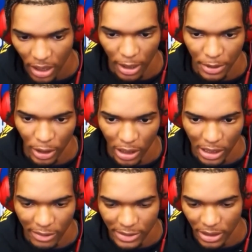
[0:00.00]
You know, I
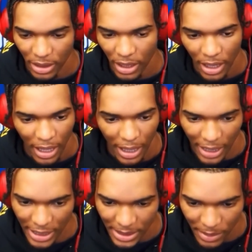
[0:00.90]

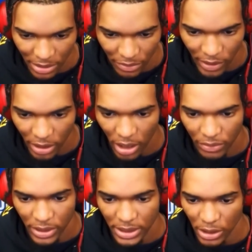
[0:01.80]
got to meet the front
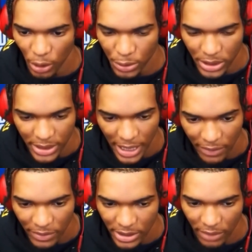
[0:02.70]
office, the coaching
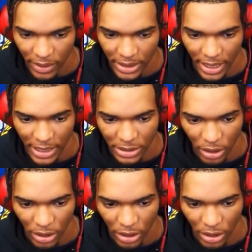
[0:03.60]
staff and stuff like that.